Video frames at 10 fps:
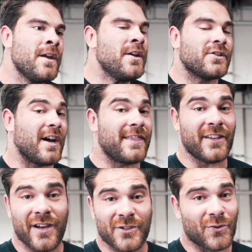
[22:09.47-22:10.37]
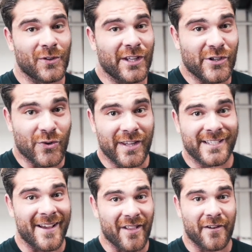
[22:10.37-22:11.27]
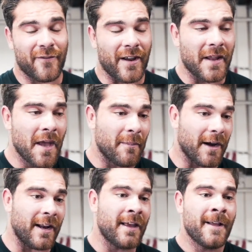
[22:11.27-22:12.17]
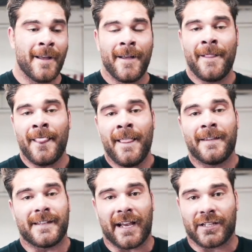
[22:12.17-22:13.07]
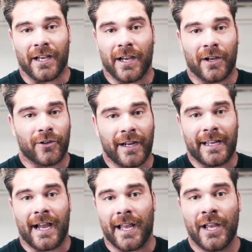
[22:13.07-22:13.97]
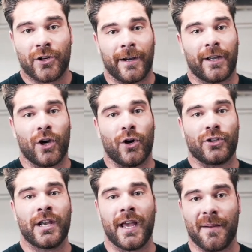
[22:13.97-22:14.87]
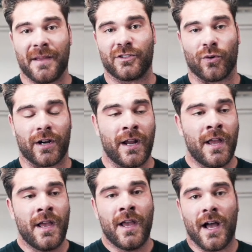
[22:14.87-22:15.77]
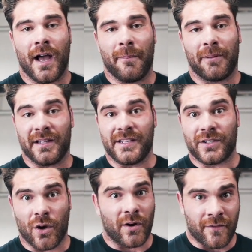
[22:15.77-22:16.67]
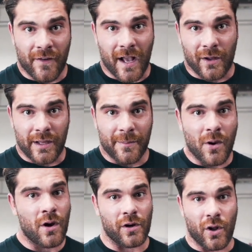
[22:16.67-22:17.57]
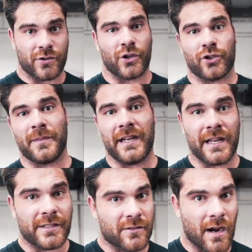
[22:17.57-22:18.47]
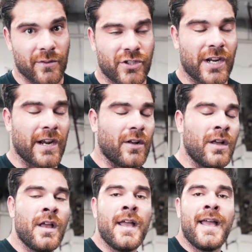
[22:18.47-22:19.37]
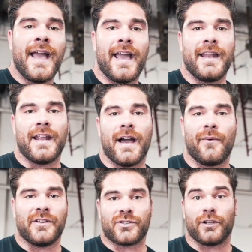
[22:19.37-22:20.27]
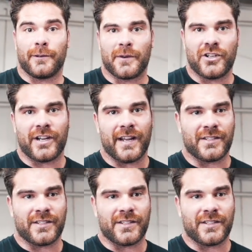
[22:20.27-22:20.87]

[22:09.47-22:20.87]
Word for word: Um, so I think you guys will really enjoy this and have a lot of fun. But Zach's a, a, great guy, great coach, and a mentor. Uh, please go and follow him on all social media, subscribe to his channel, and uh, we just really appreciate it.